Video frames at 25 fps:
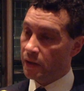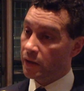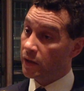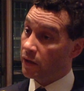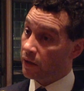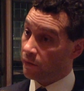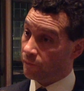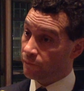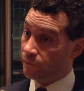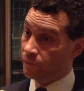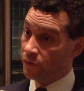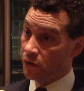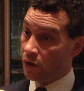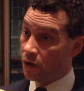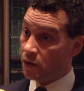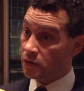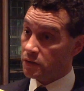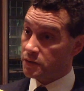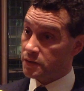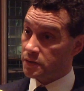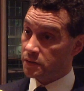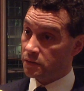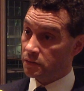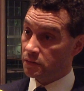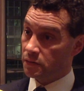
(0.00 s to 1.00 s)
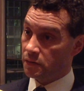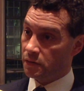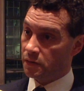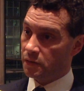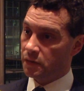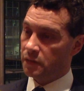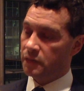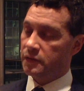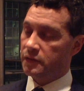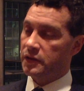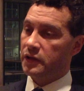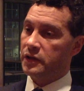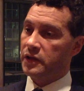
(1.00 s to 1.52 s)
If not,
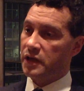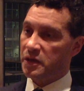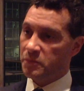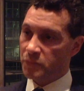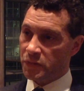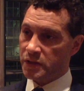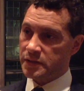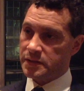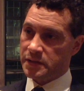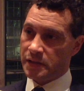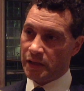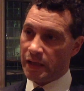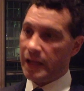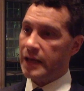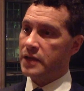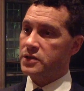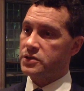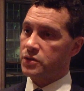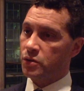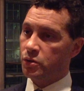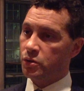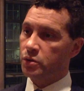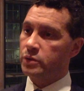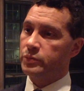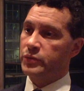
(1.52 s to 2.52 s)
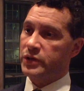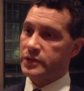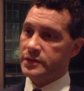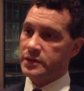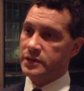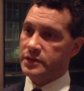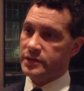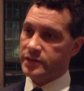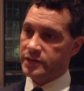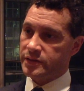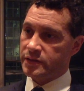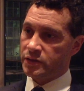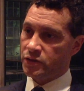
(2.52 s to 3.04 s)
then they must let all
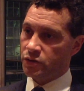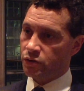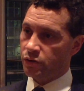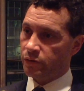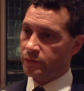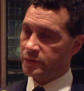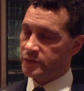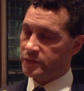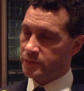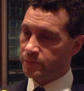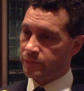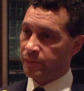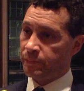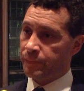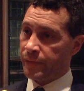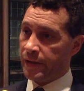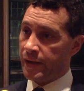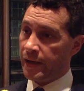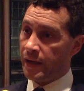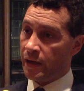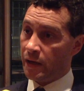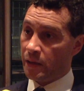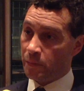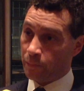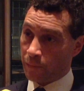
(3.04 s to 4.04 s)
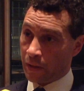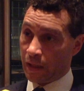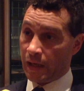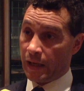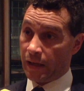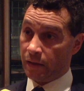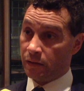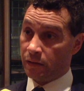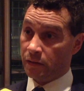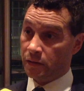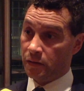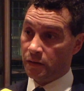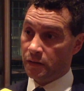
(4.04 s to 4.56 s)
businesses in Europe to prepare and
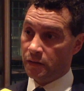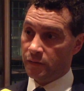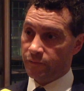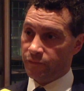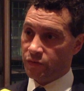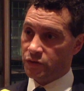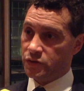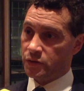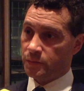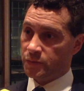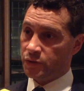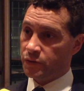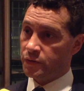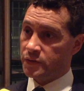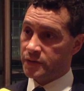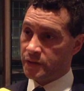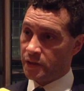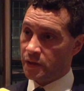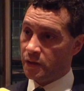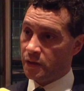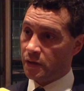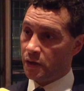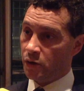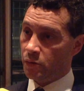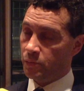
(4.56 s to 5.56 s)
plan for WTO,